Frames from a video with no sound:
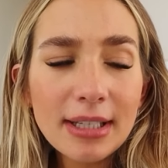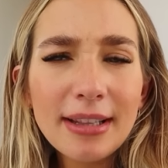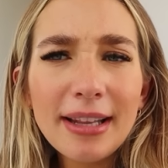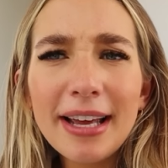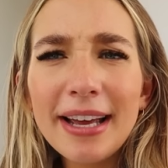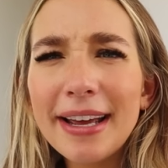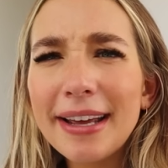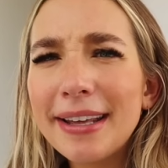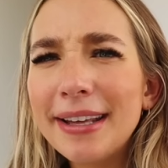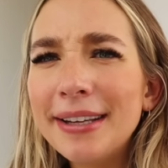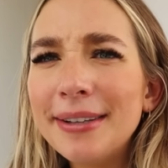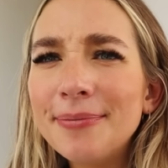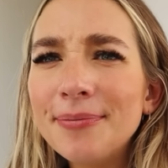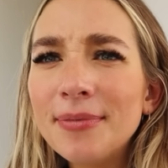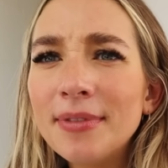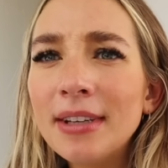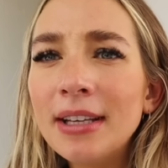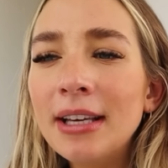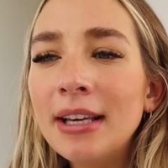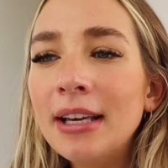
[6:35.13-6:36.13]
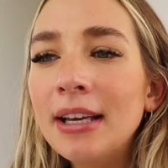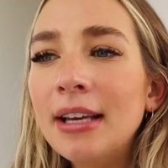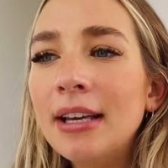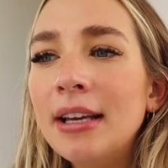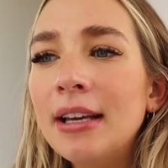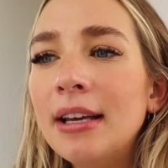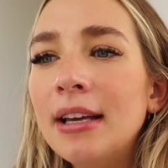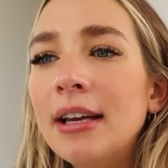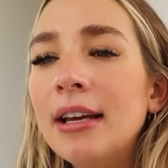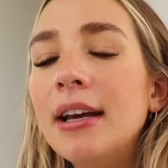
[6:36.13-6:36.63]
Like,
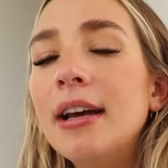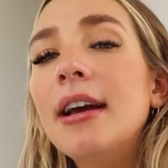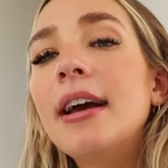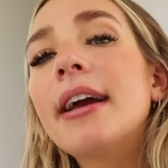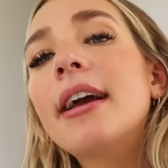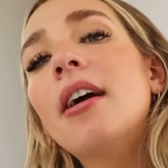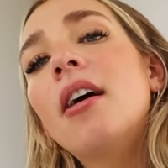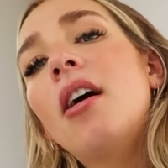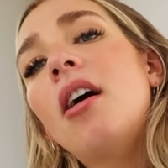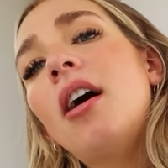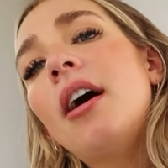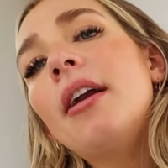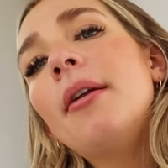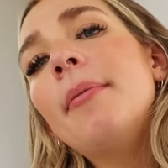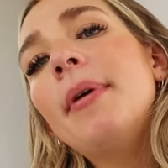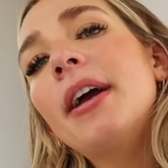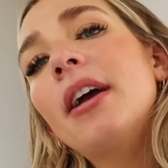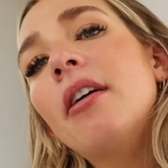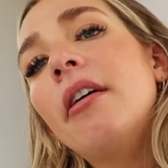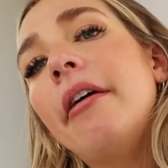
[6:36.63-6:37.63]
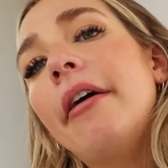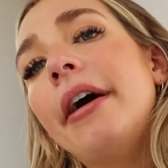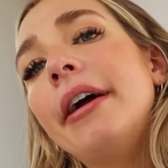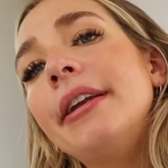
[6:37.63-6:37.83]
I get hot, I'm like, oh,